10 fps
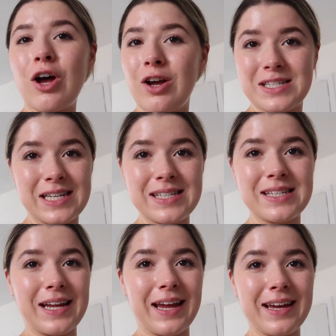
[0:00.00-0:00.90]

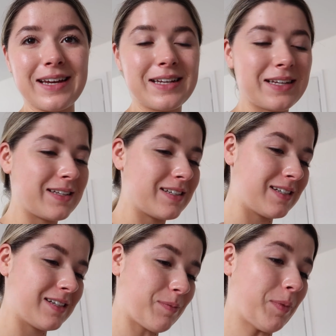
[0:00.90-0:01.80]
artistic
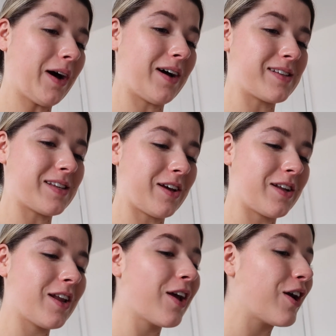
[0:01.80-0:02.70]

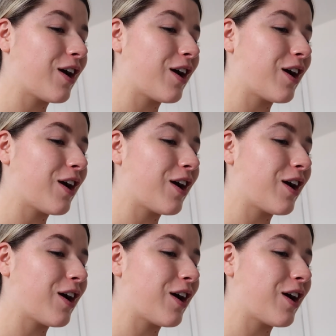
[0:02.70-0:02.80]
person.